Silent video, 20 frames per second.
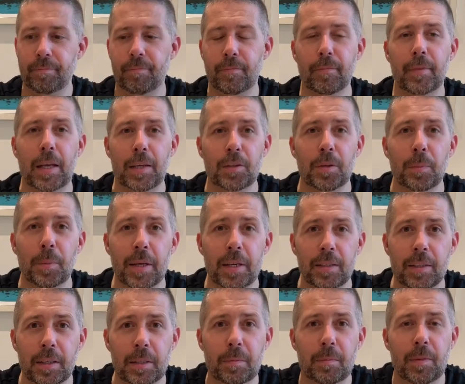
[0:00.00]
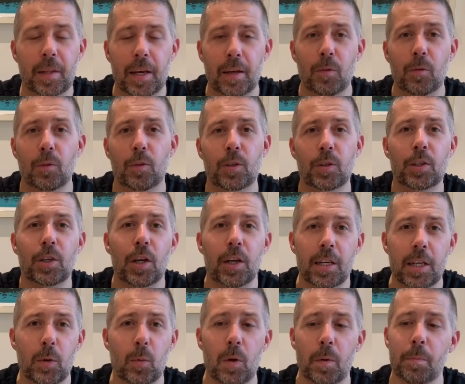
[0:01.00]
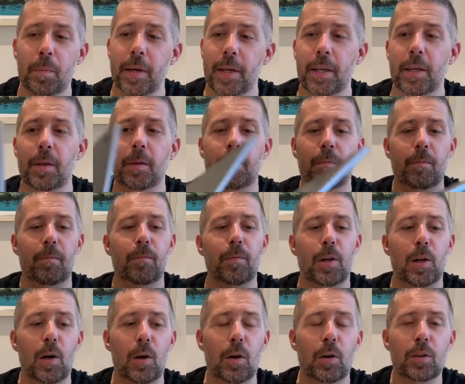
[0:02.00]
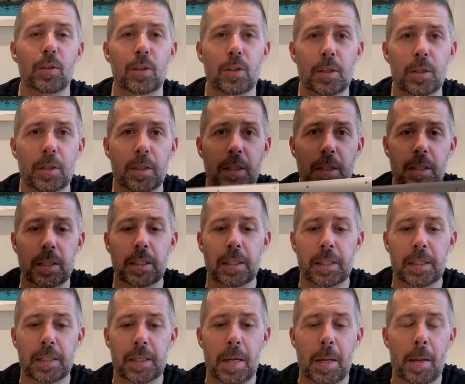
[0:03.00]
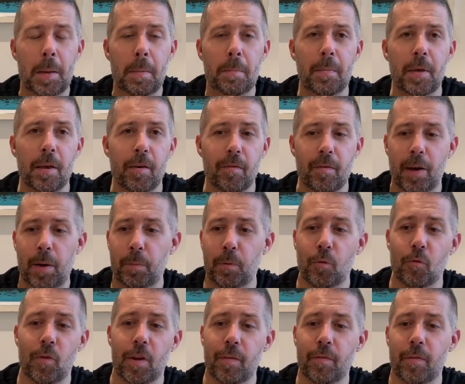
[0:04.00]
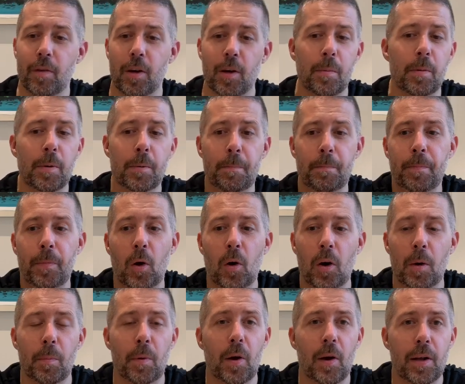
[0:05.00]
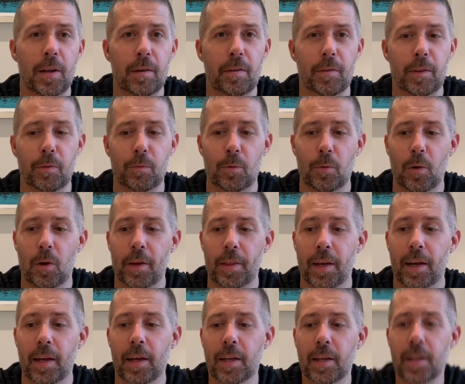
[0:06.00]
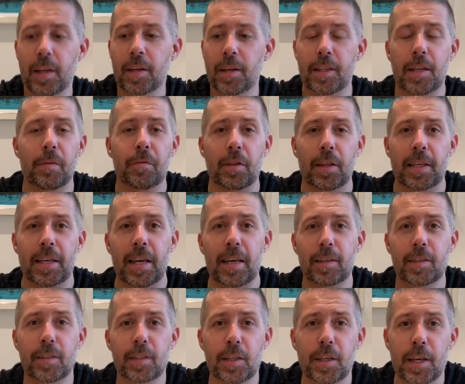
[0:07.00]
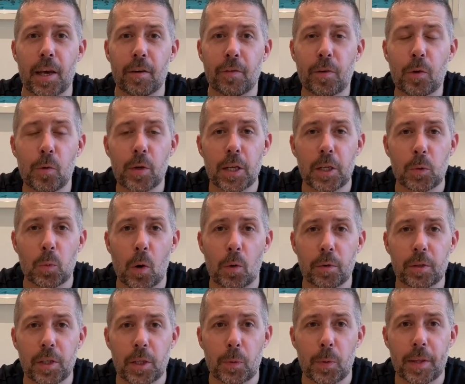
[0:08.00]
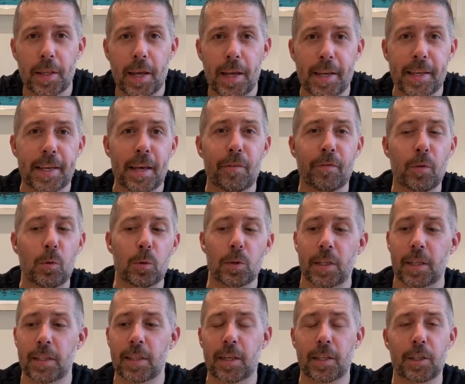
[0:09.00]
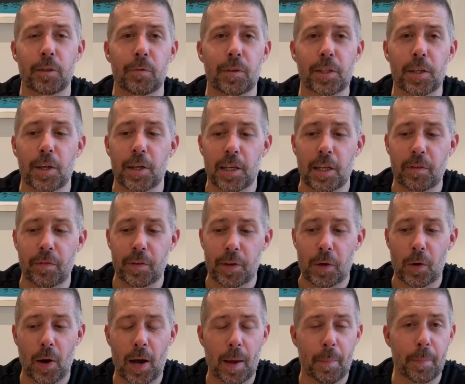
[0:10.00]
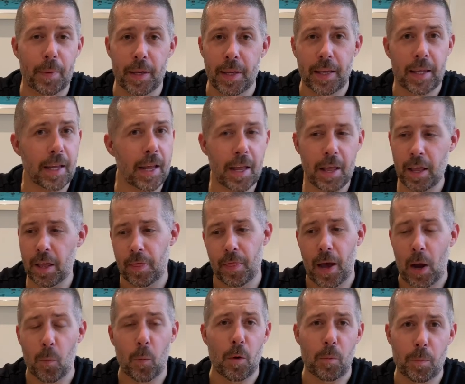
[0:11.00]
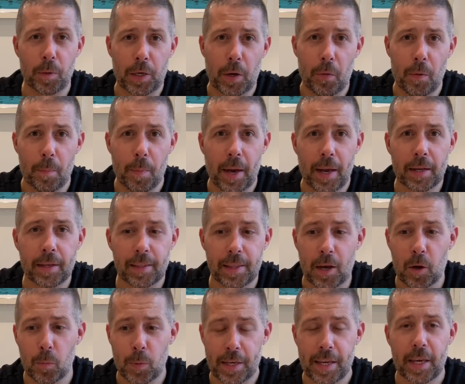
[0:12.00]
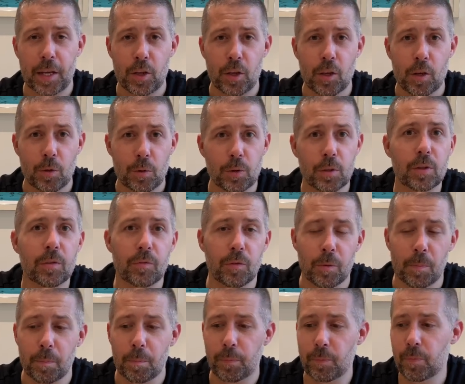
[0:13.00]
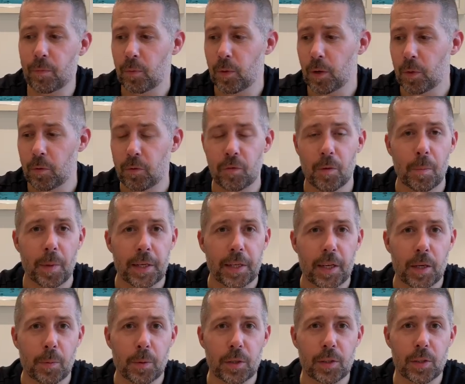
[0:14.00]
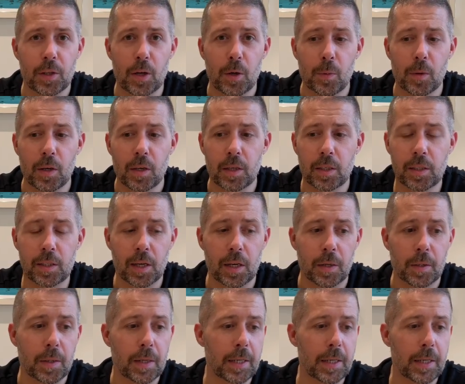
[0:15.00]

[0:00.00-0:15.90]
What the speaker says: That's amazing. That certainly won't be the last bit of Apple refurb I buy, if they're all like that. The other thing is, you get a full year's warranty with it. You get 14 days to return it if you're not happy. That won't be going back. That will be getting used from Monday when I start work. So